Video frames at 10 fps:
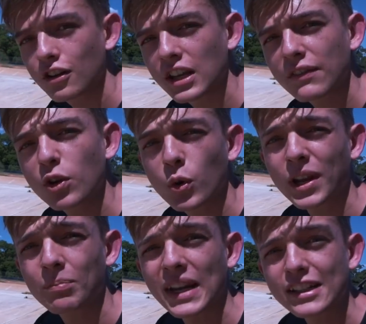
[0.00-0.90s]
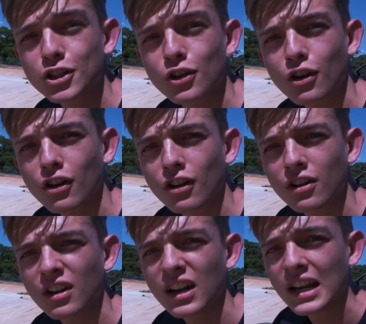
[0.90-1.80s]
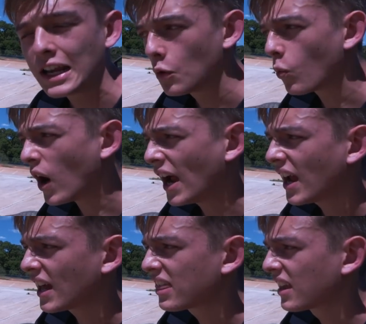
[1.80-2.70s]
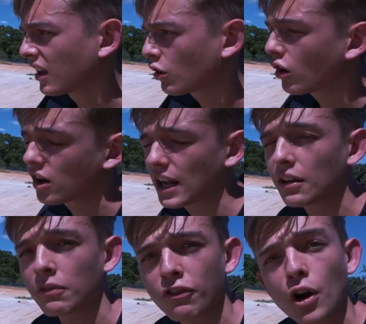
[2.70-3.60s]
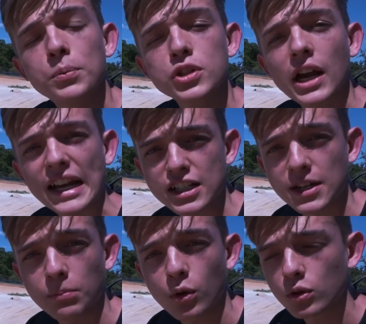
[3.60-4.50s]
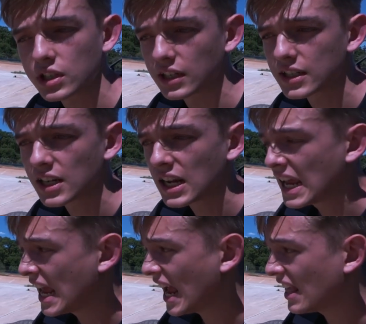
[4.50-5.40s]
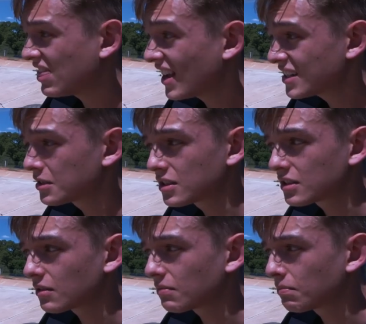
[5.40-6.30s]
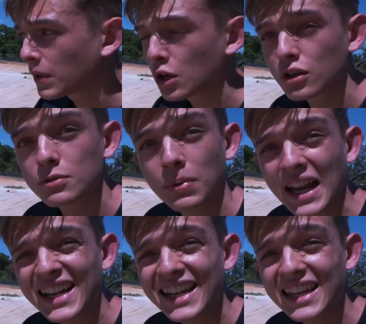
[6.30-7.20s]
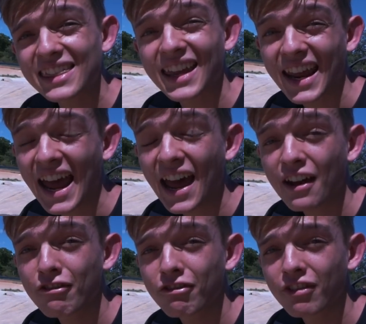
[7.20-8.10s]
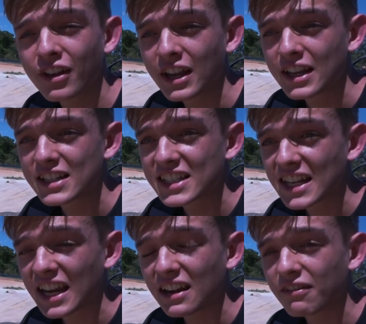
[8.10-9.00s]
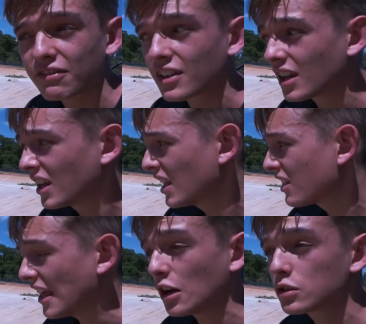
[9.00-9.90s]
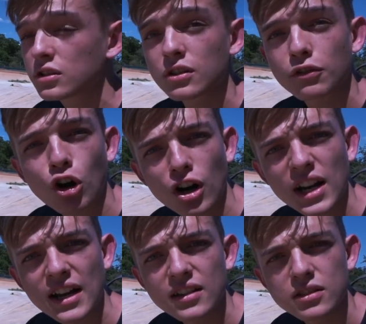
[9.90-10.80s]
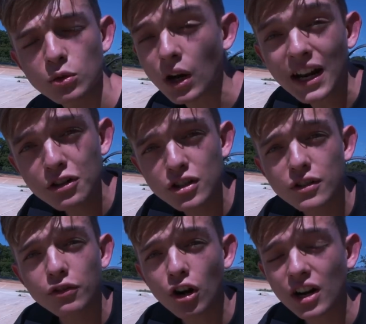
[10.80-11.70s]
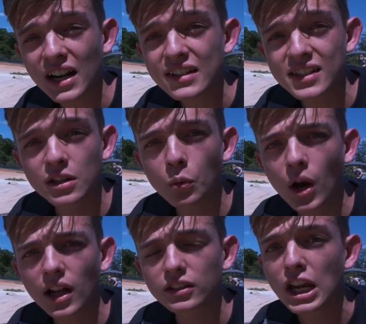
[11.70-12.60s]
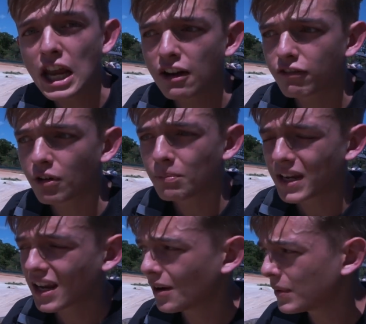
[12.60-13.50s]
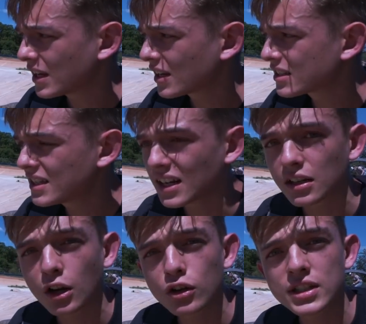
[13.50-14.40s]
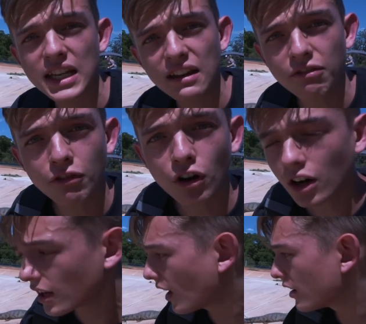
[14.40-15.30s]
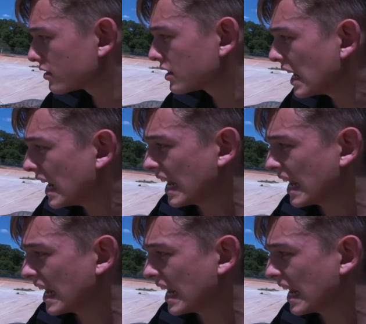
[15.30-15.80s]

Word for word: to give a quick mention on why I think crocodile farms are actually important and that's because plainly they have saved thousands of crocodiles or hundreds of crocodiles in the wild from becoming extinct because if crocodiles